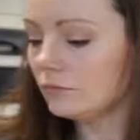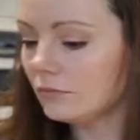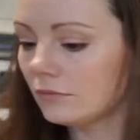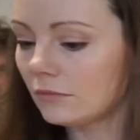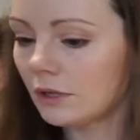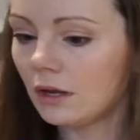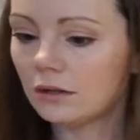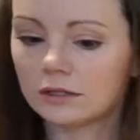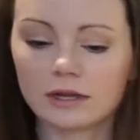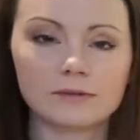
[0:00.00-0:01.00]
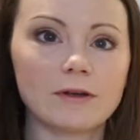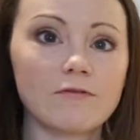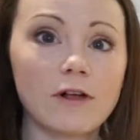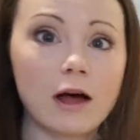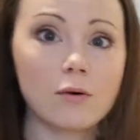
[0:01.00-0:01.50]
So that's my
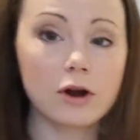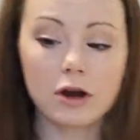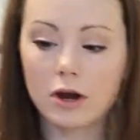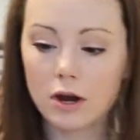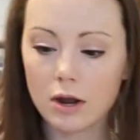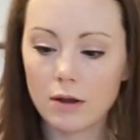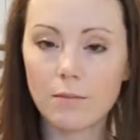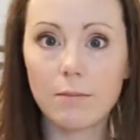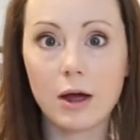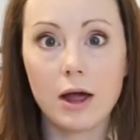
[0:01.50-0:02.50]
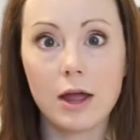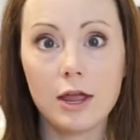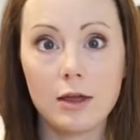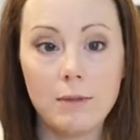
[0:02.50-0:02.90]
flour, my